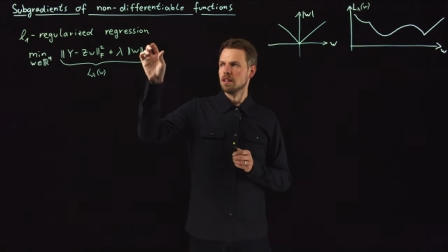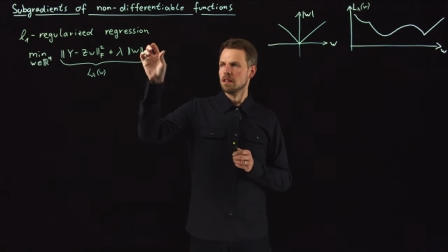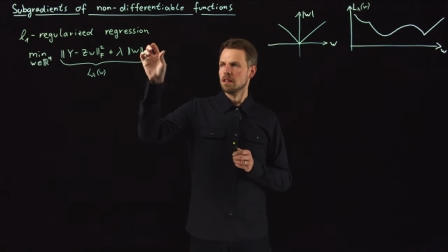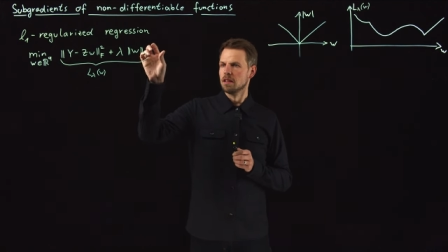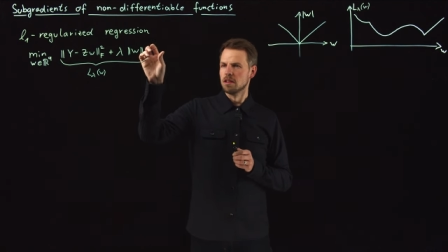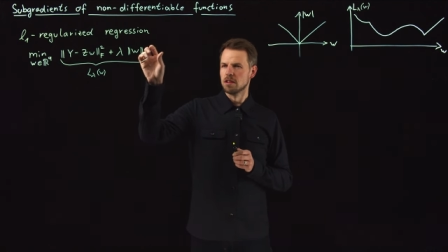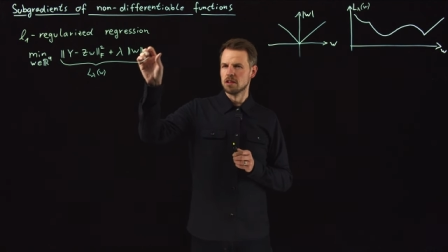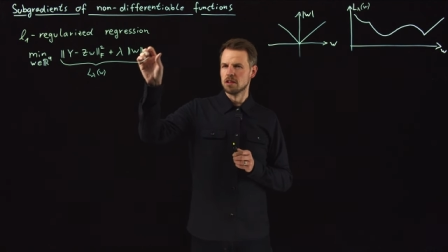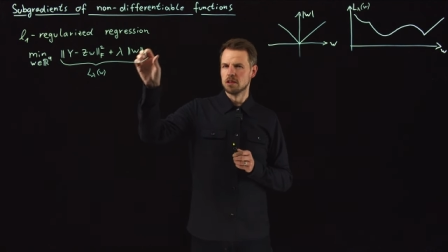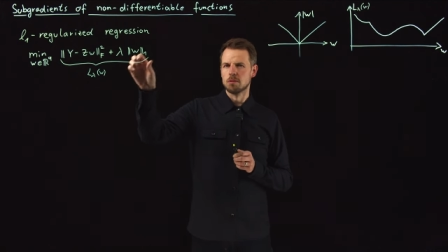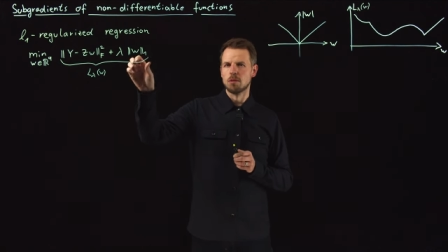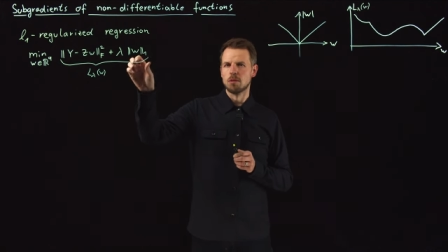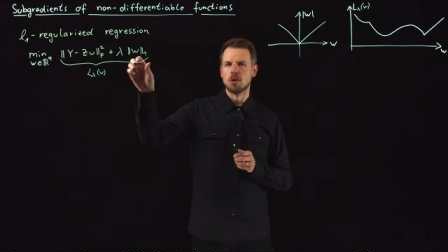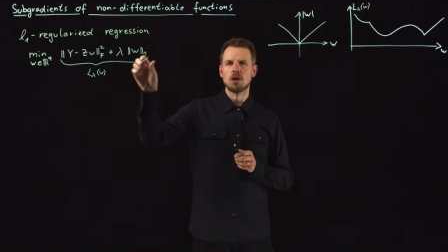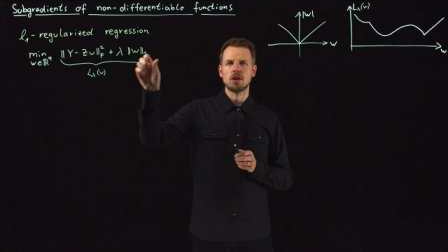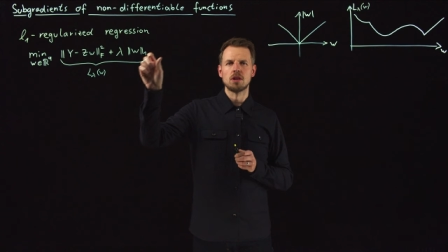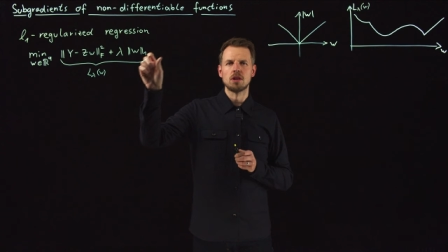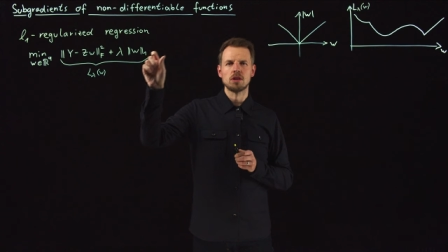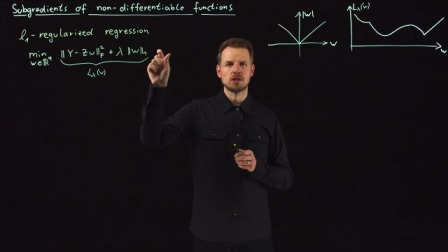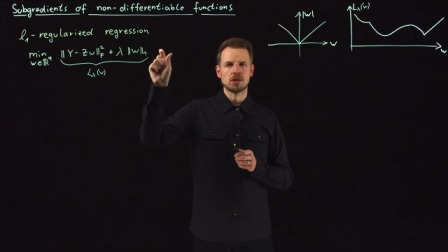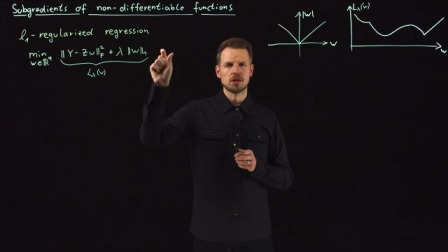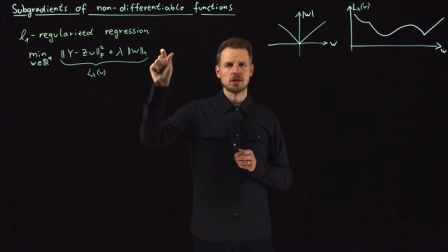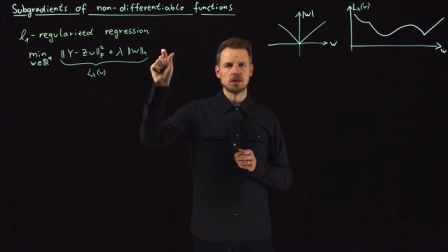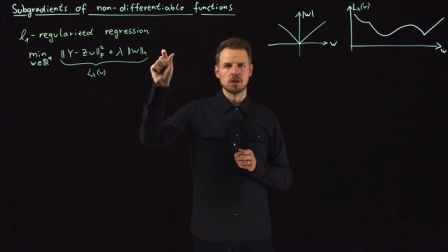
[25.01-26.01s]
the
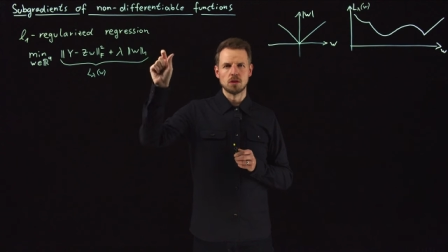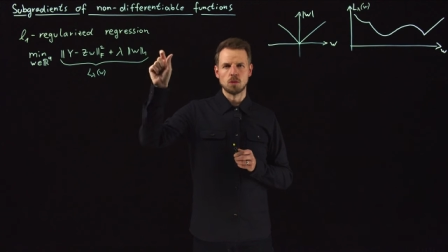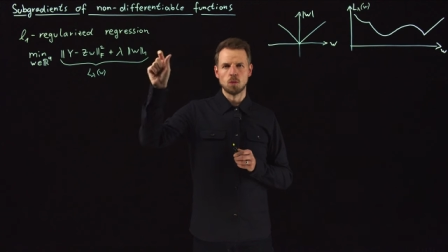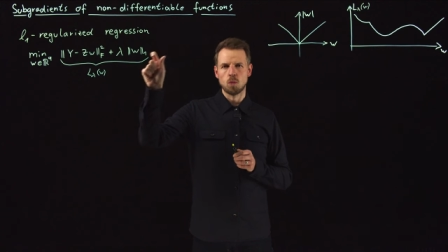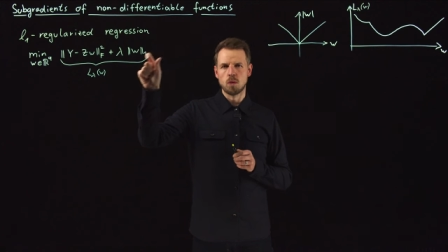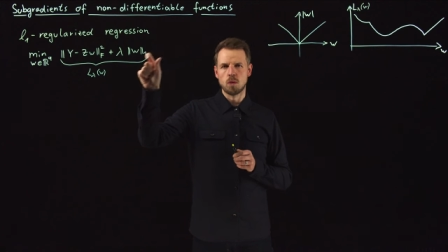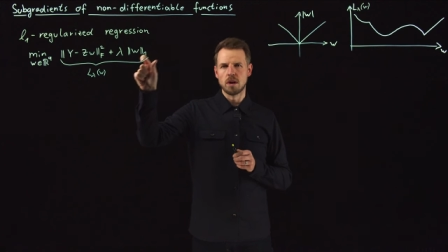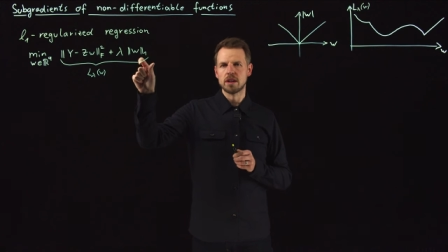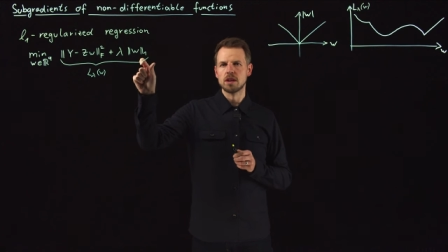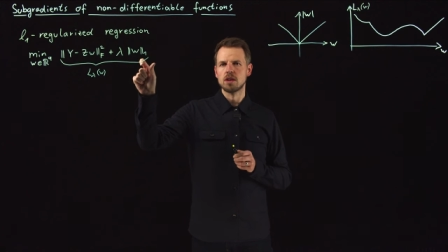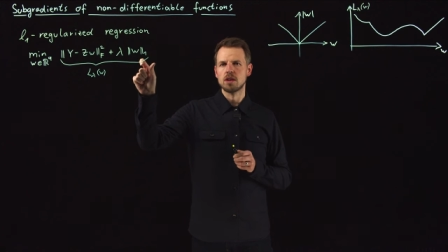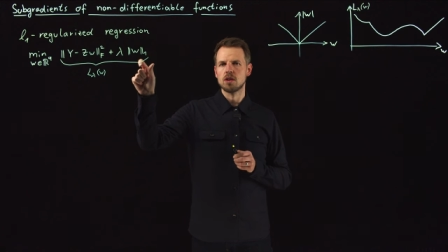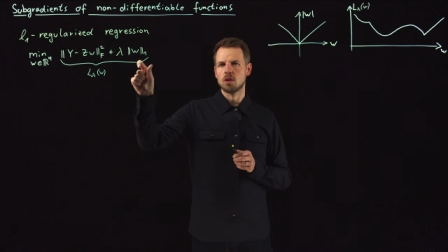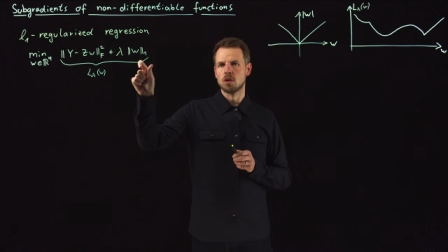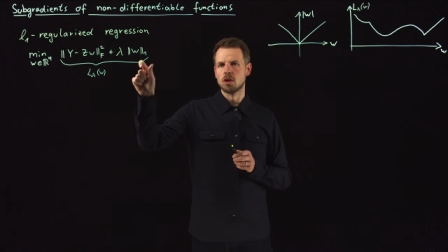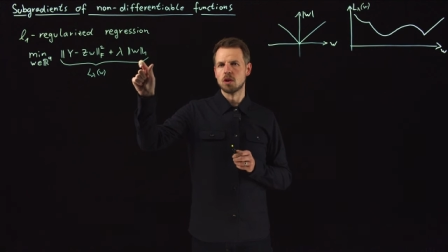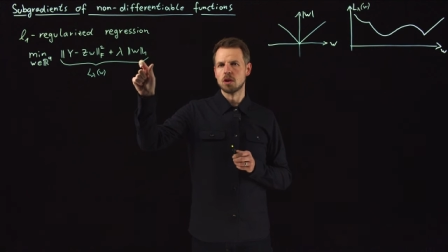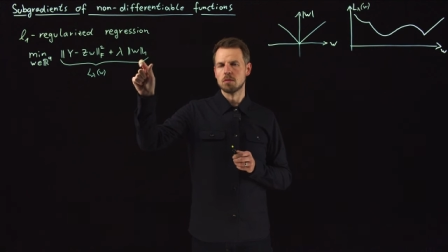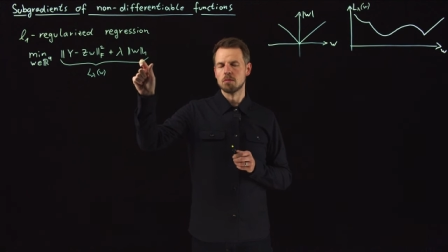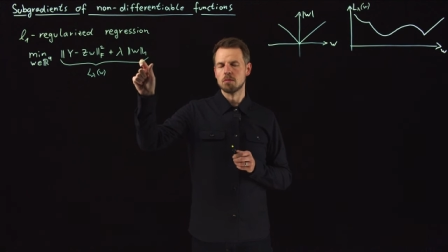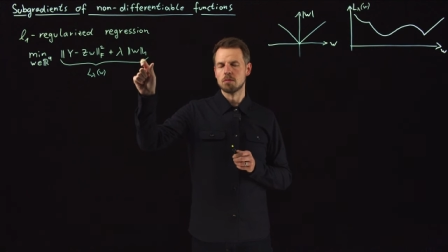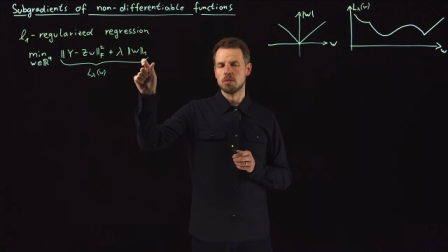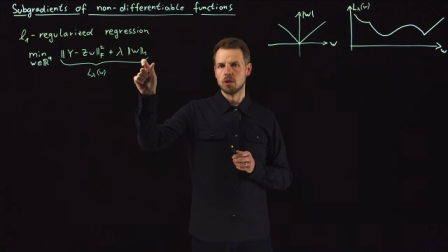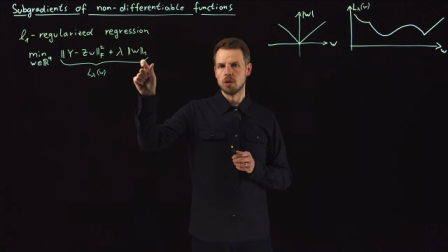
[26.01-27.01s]
smallest one
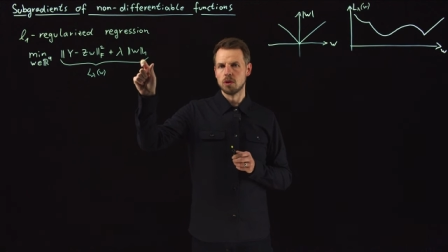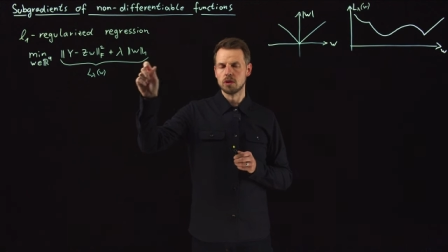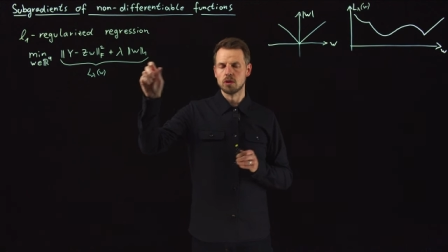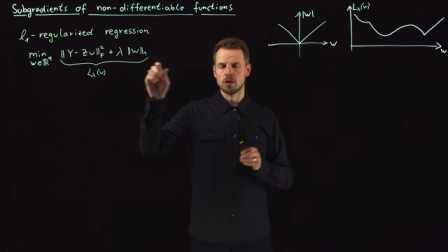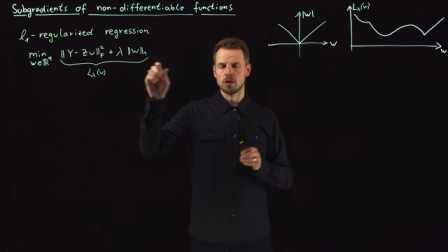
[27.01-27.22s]
norm point,